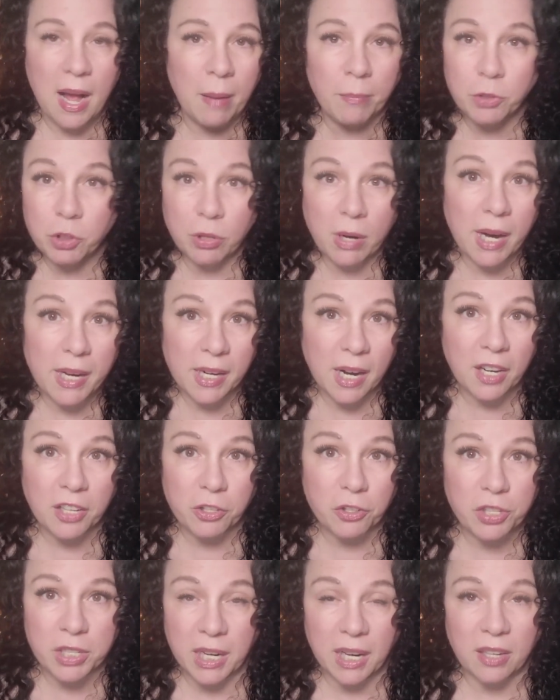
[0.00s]
I'm trying to
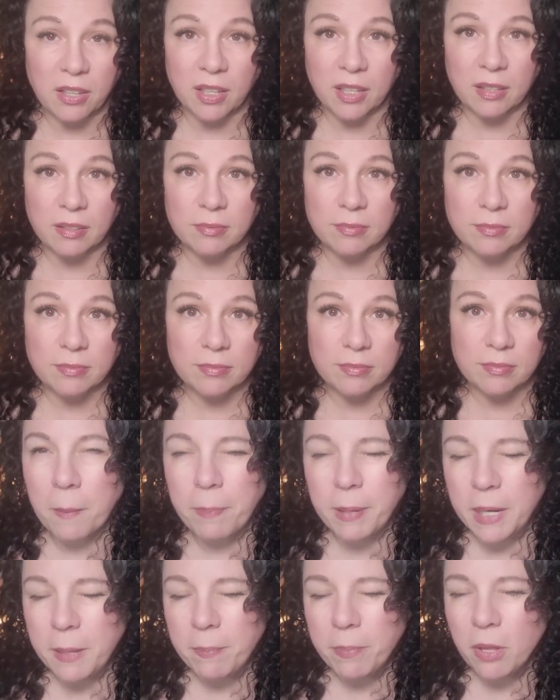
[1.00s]
understand it.
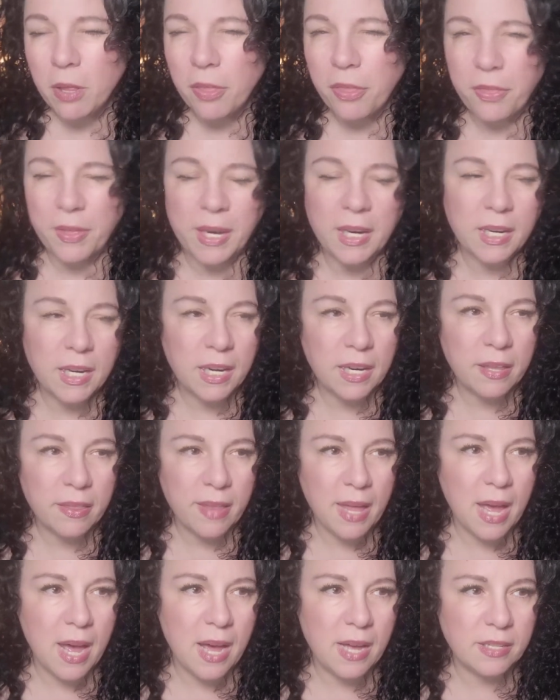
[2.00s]
Are people
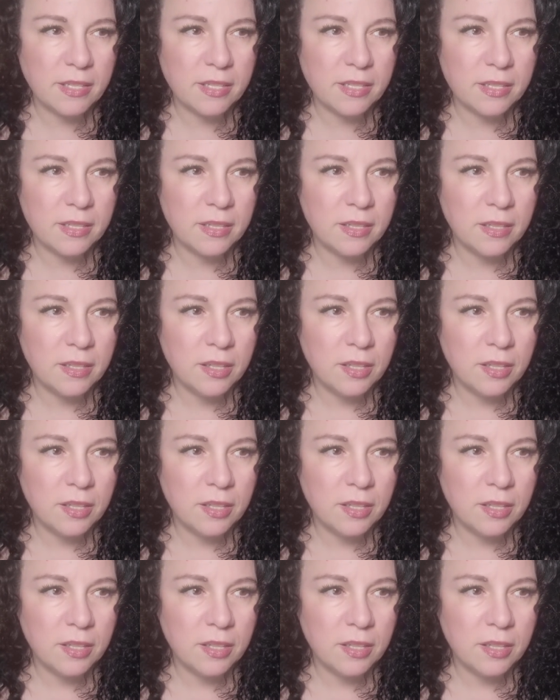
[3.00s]
thinking that